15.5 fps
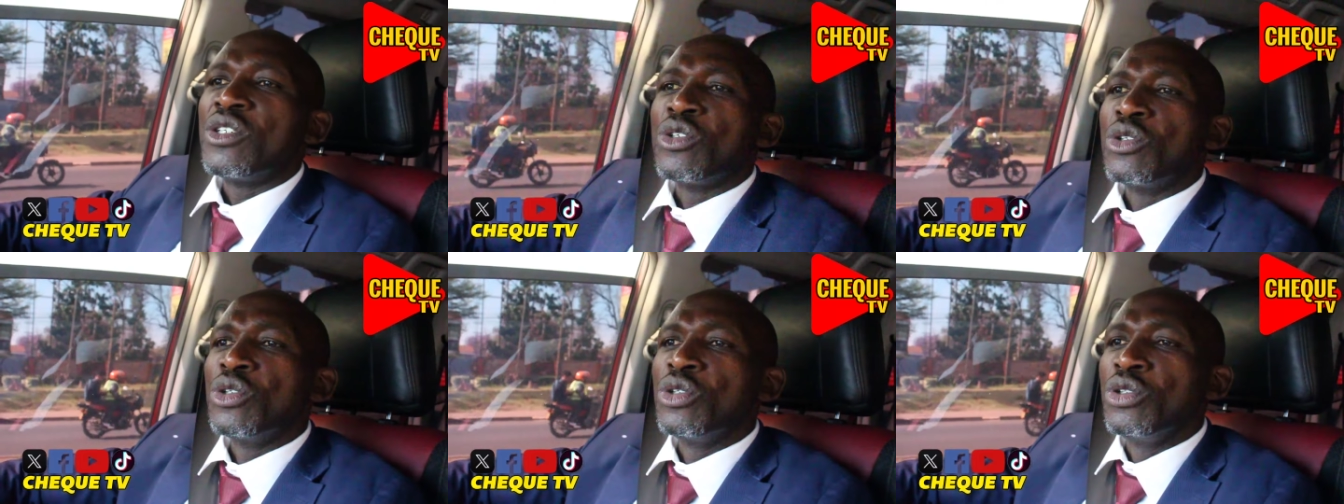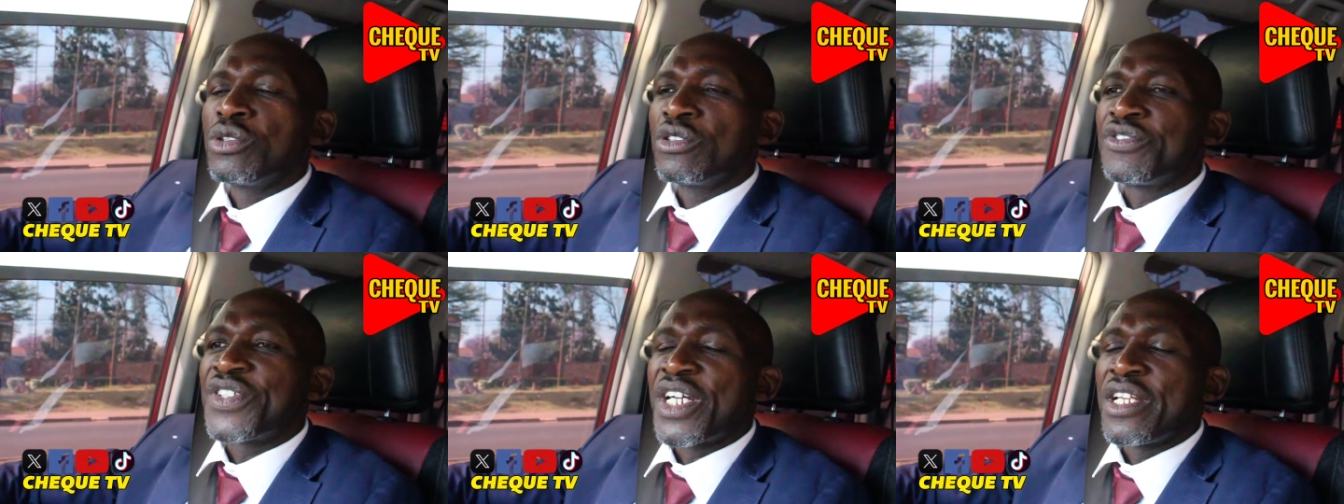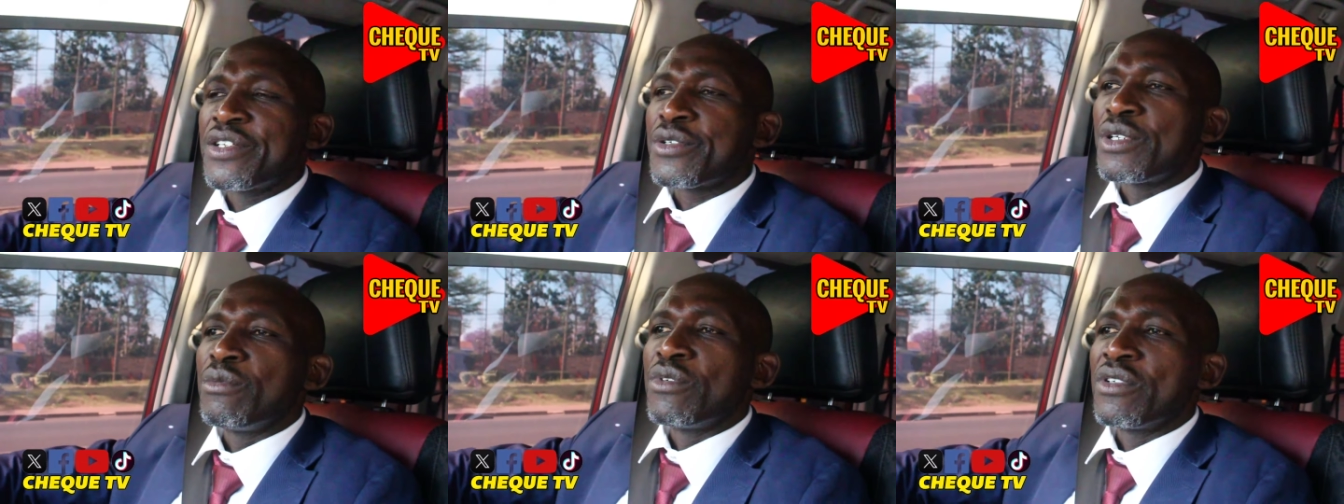Uhuru failed
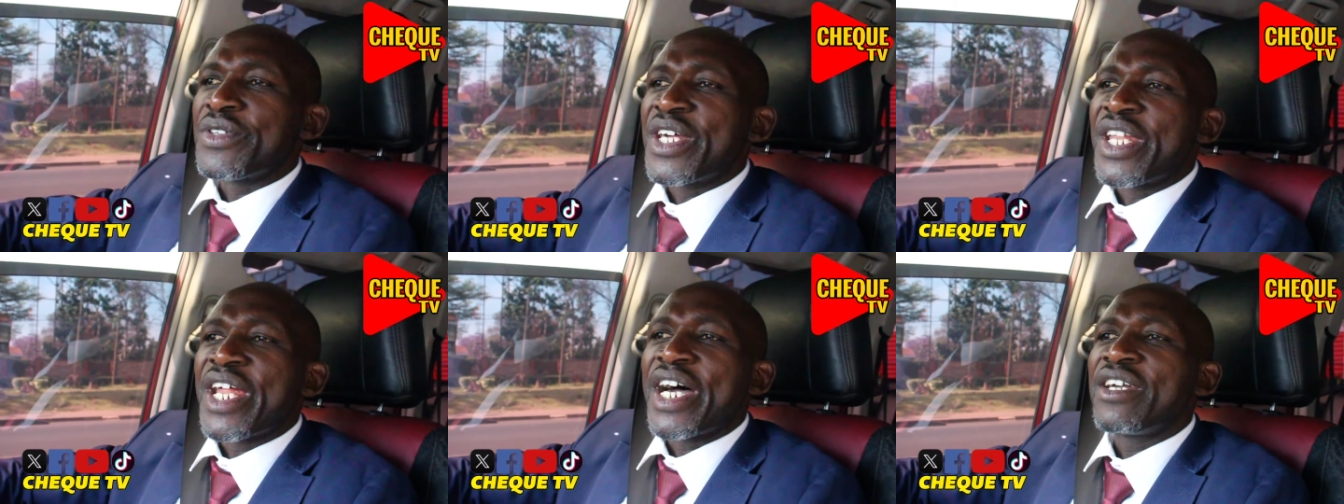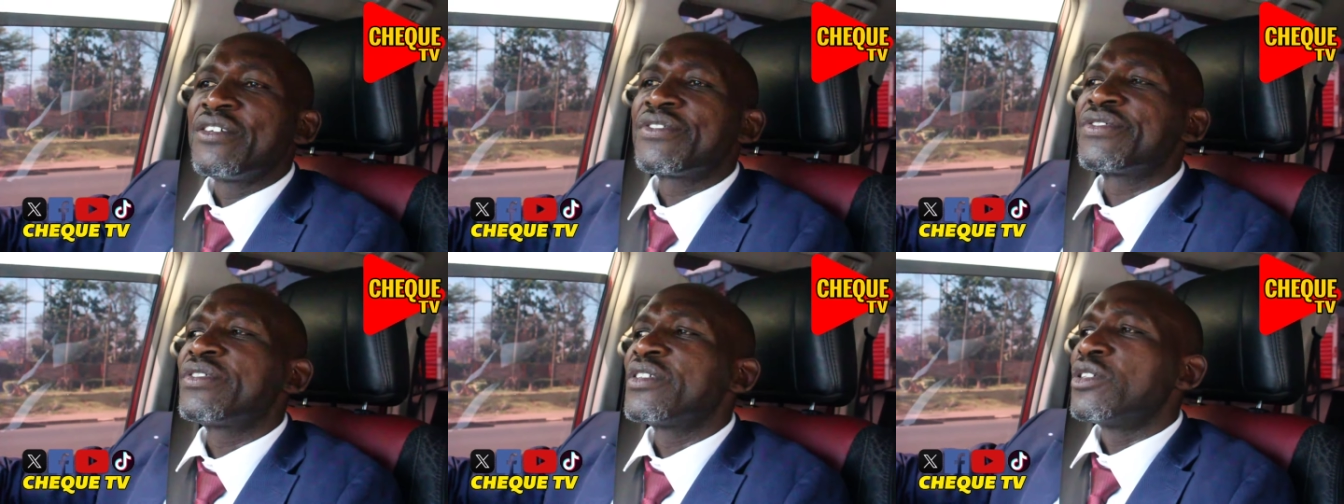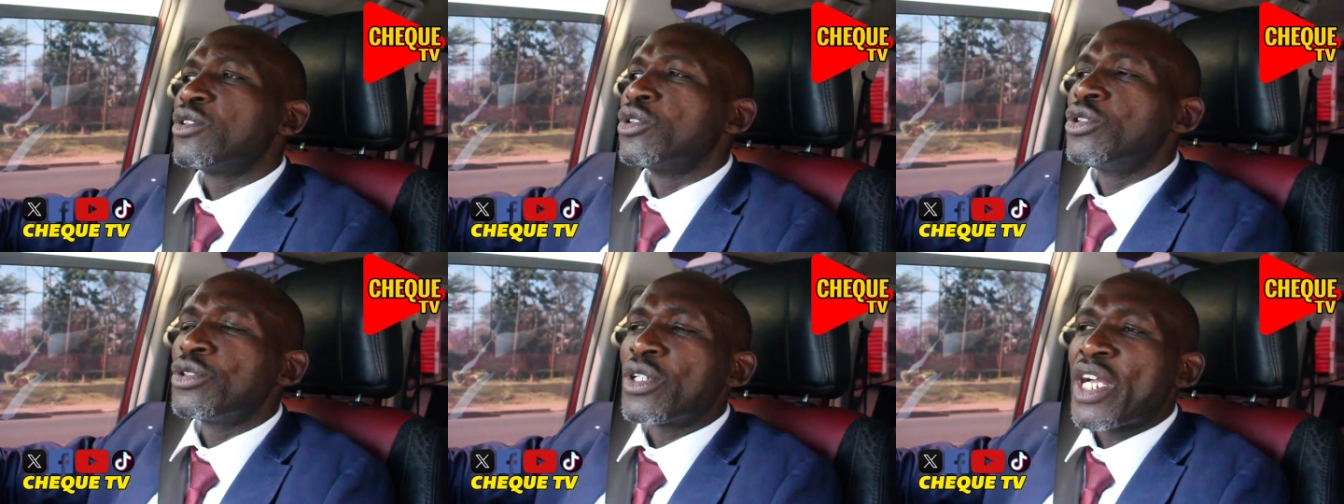to remove the knife.
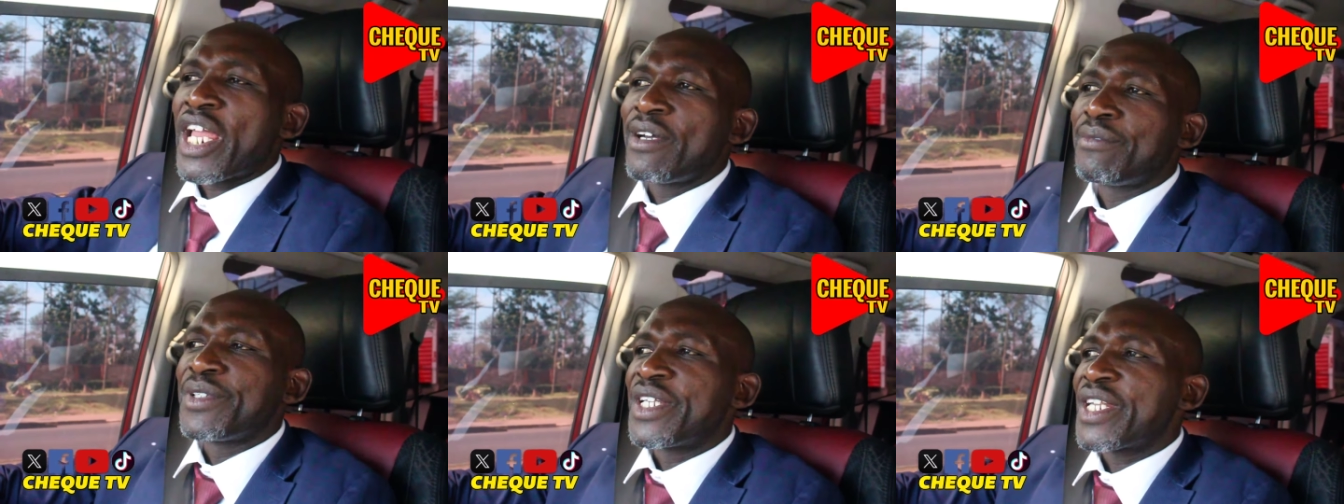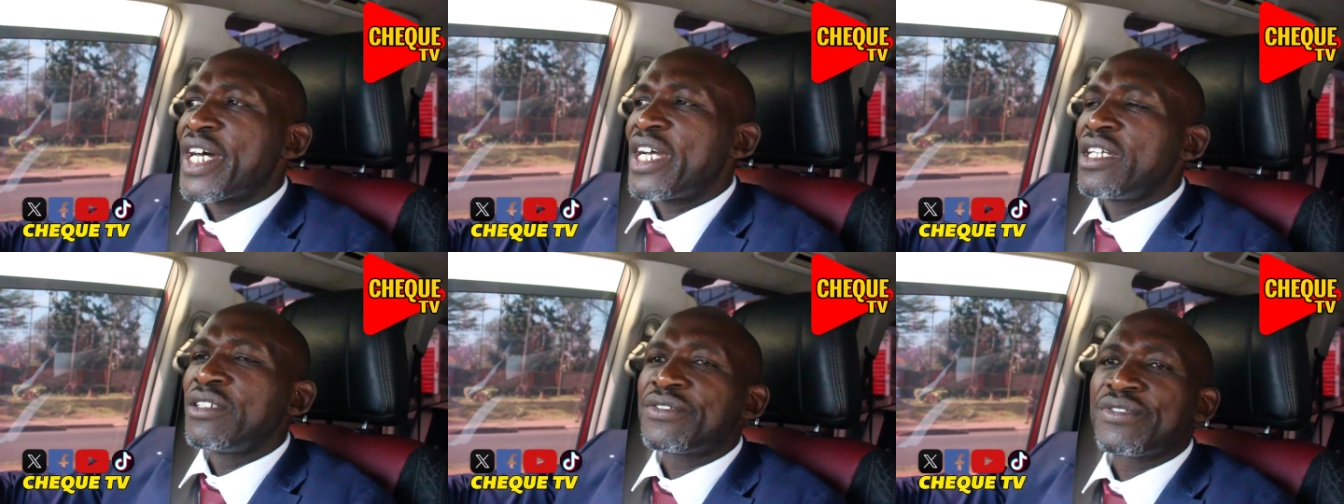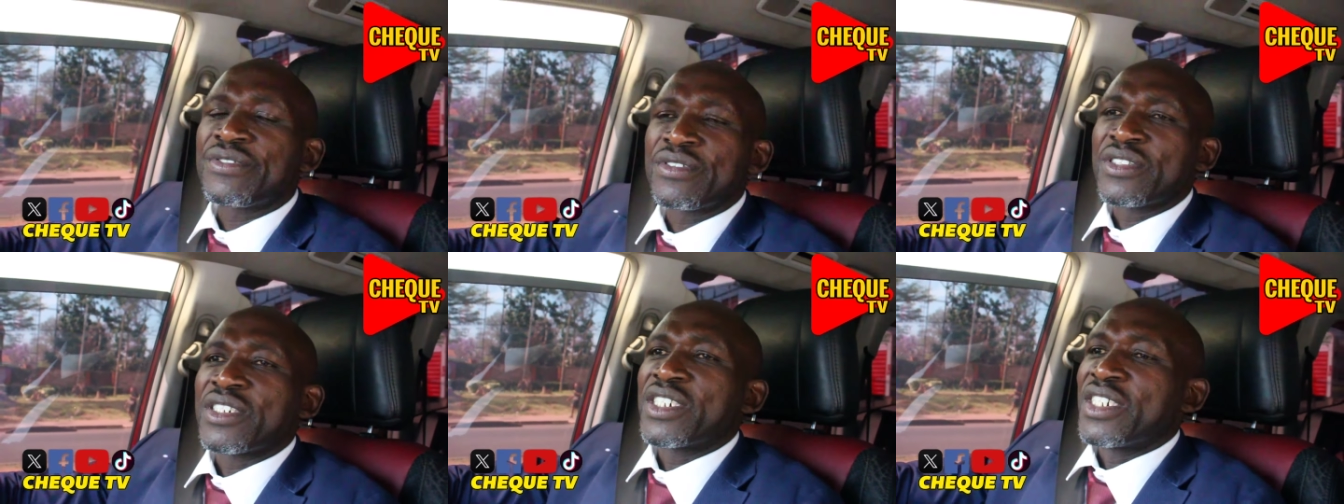Uhuru kept the knife